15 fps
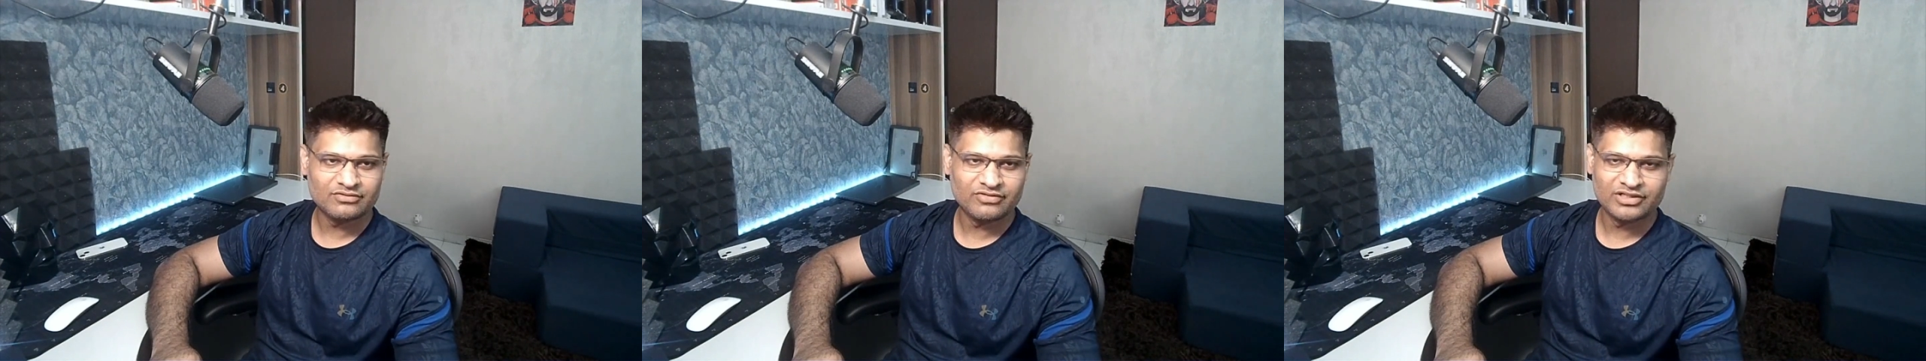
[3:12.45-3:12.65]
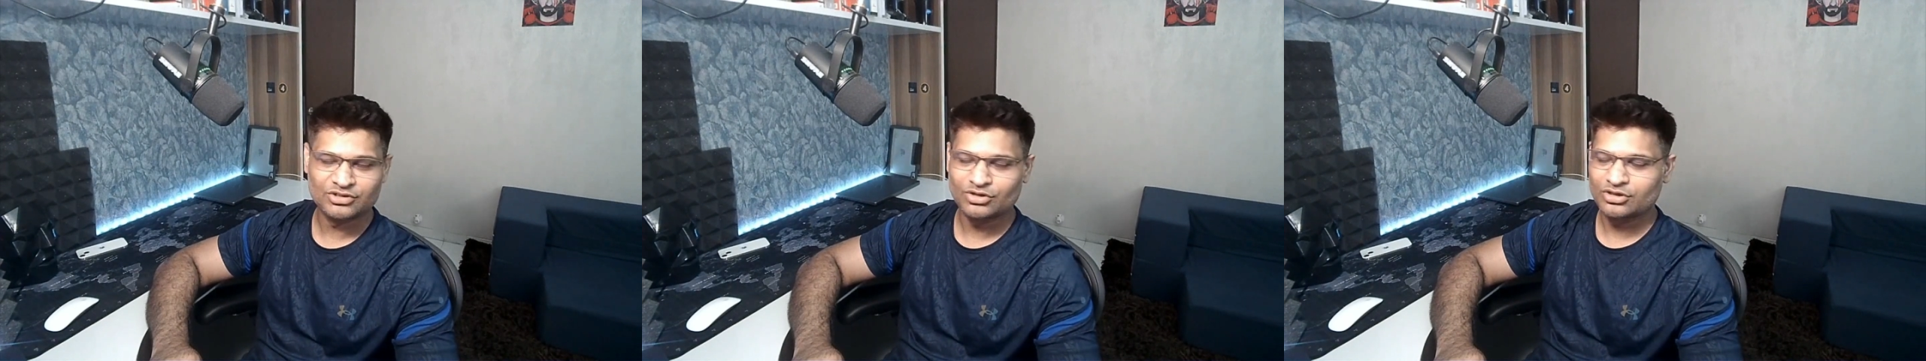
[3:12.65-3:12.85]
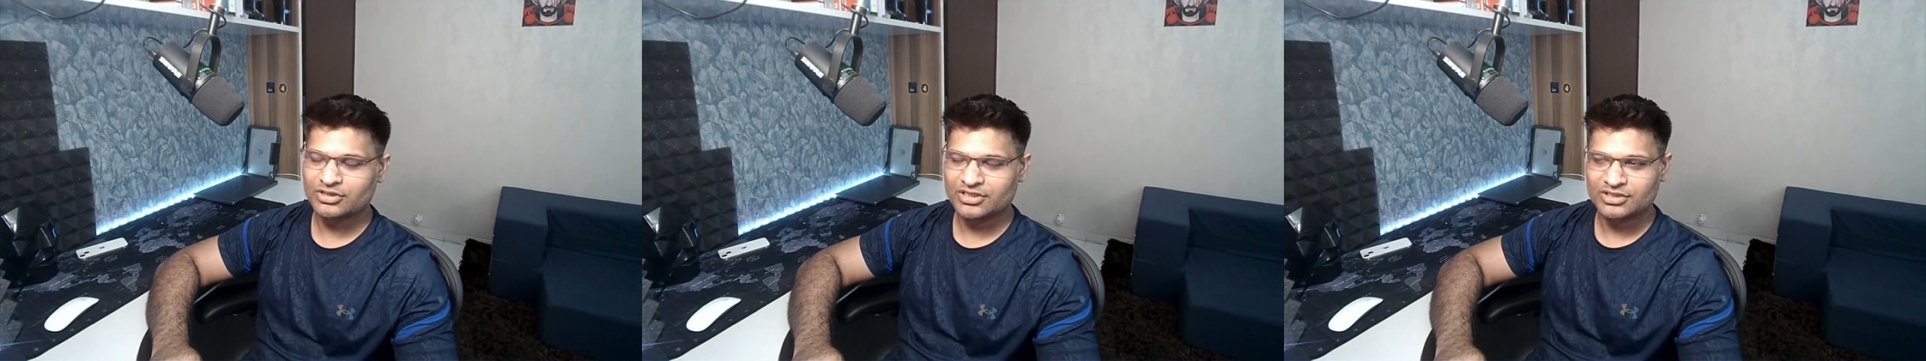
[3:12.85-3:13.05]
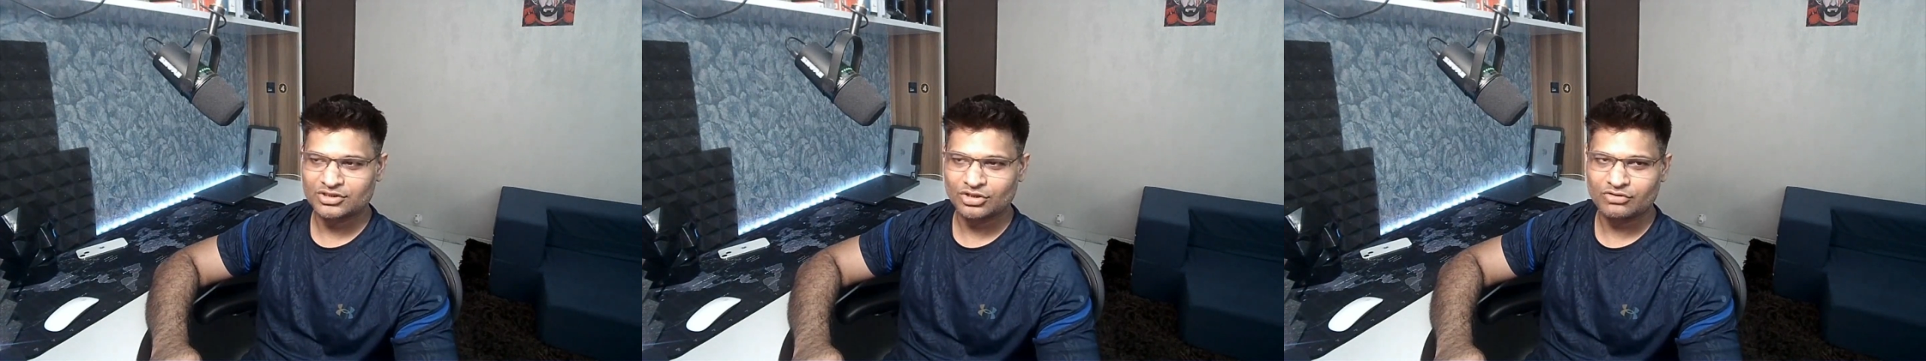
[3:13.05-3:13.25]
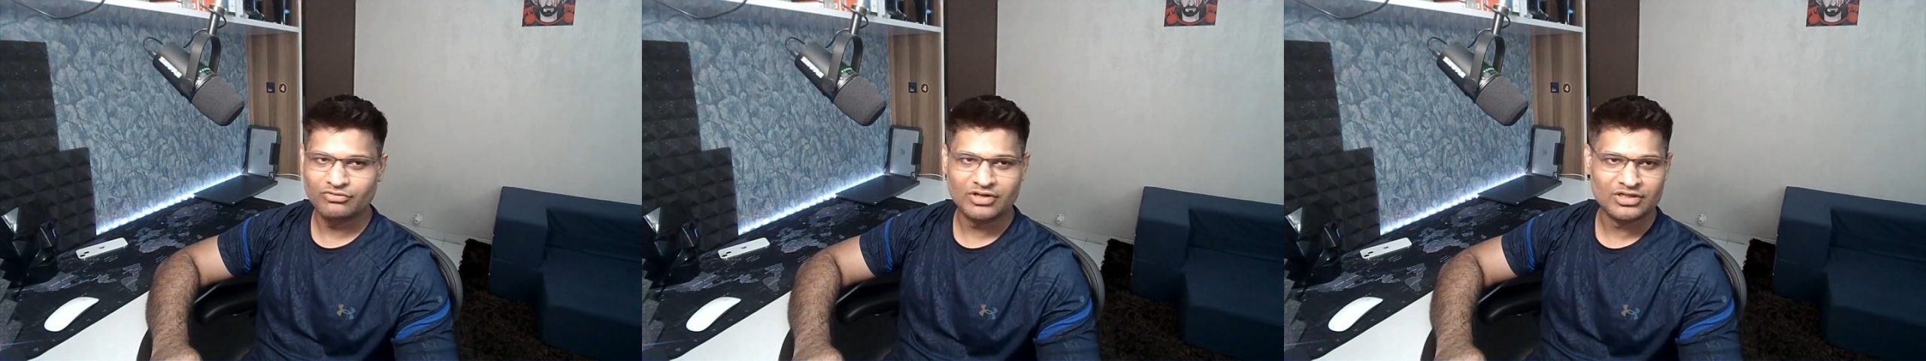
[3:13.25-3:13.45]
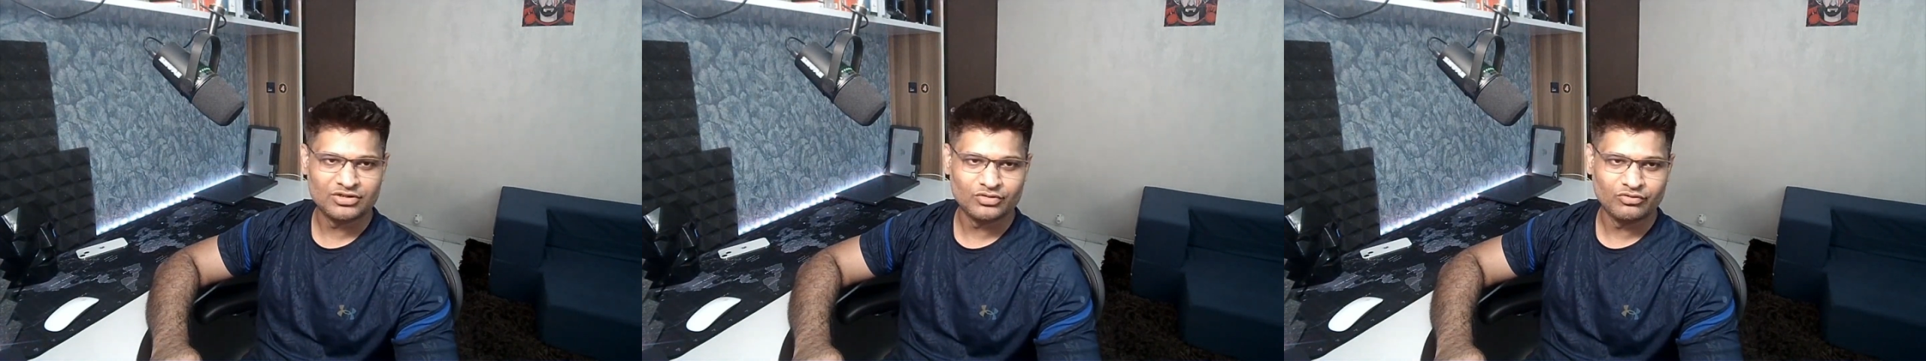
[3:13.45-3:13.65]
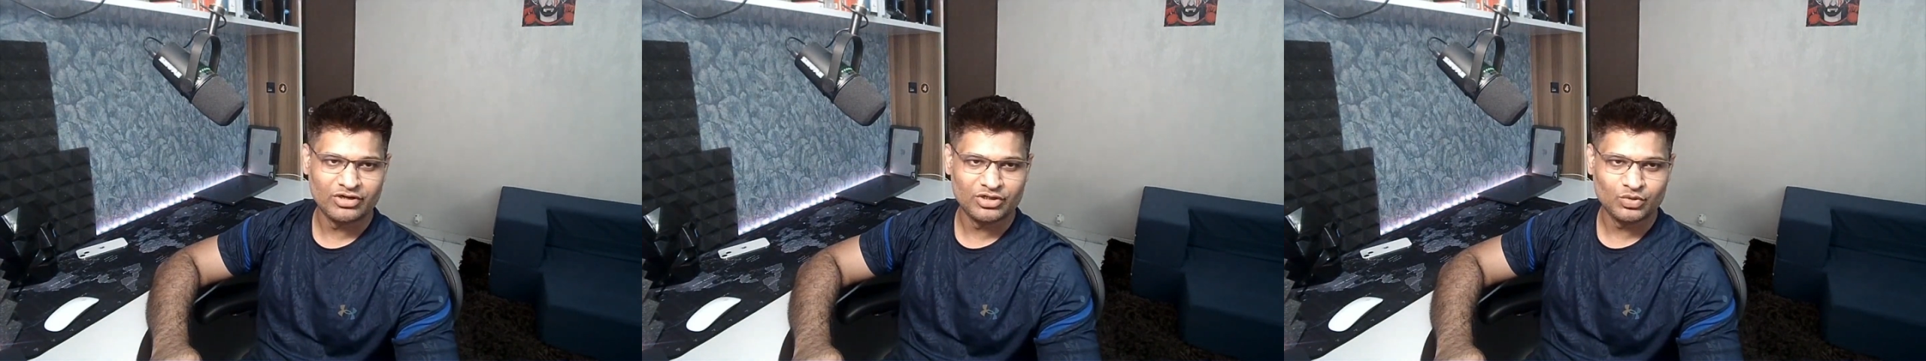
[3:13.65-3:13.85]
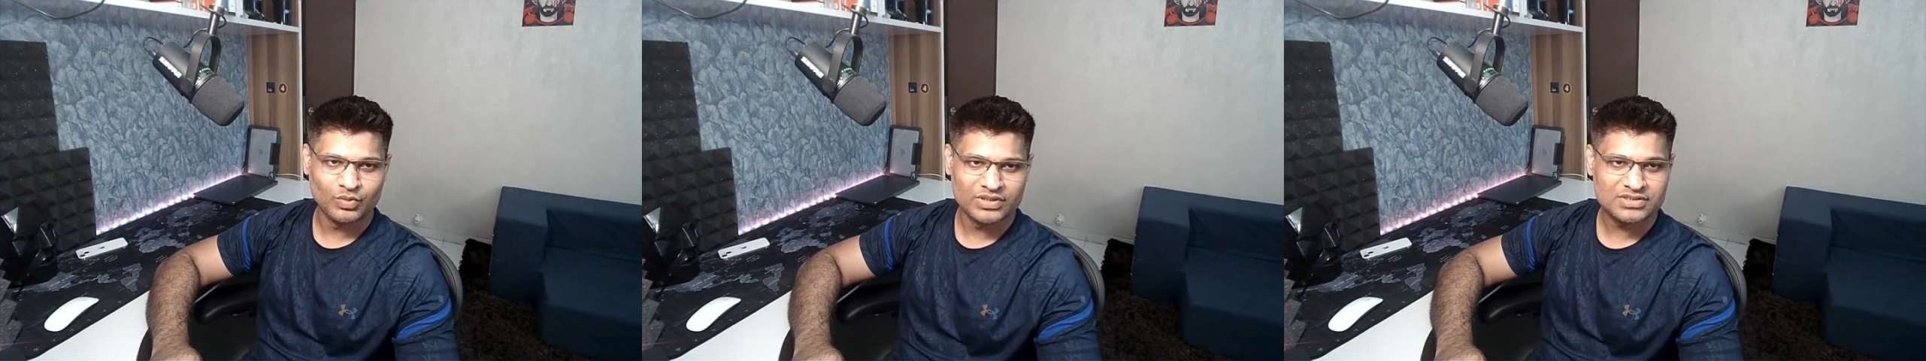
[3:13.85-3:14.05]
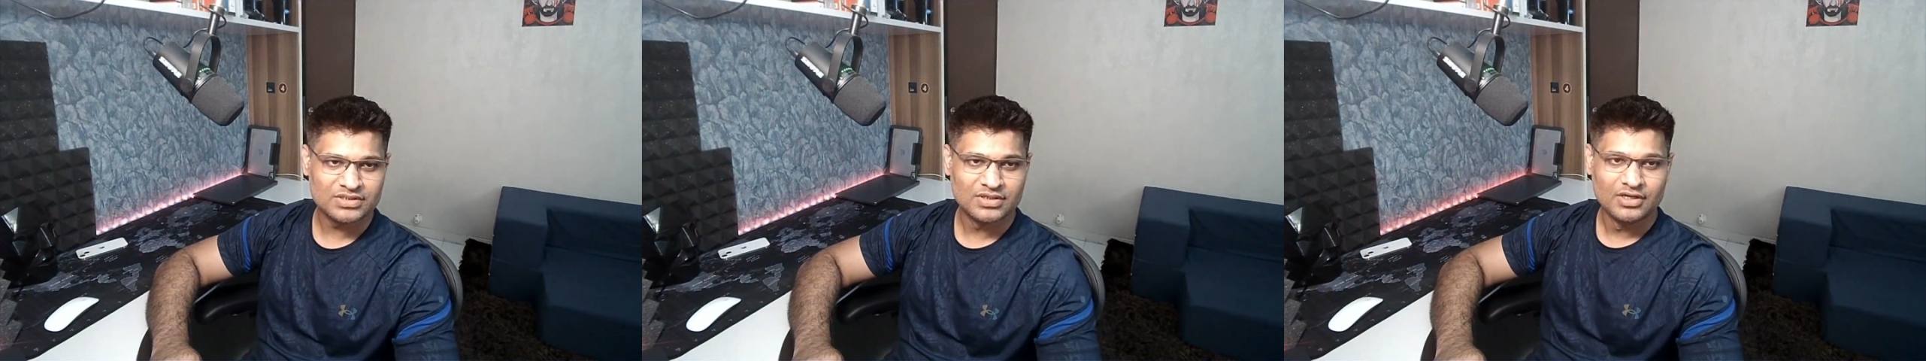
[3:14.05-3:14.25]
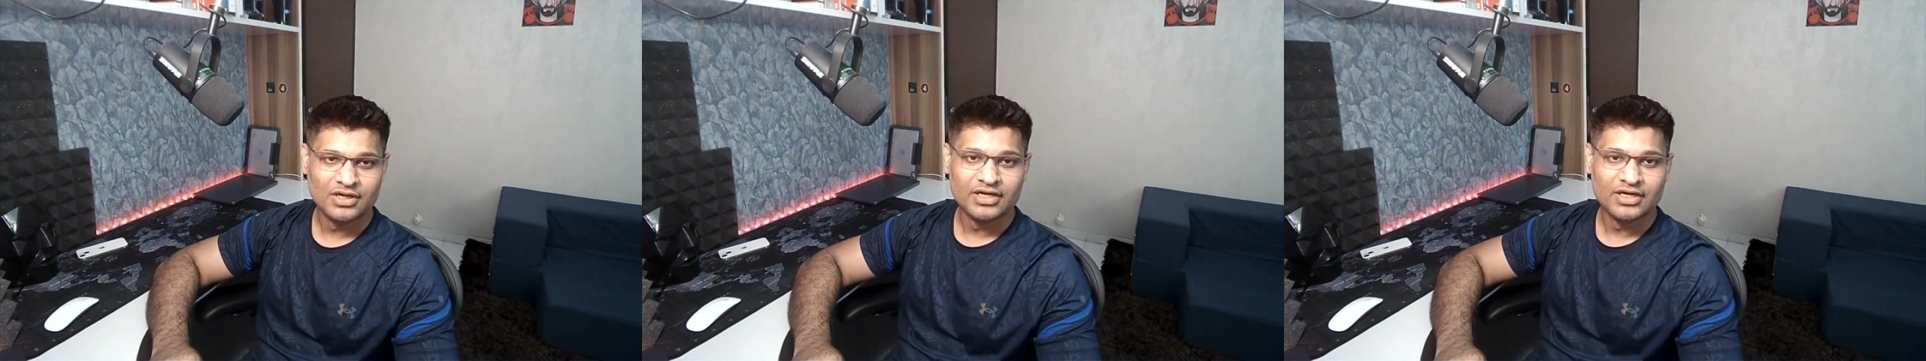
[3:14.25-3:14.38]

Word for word: when you're in your one one to ones.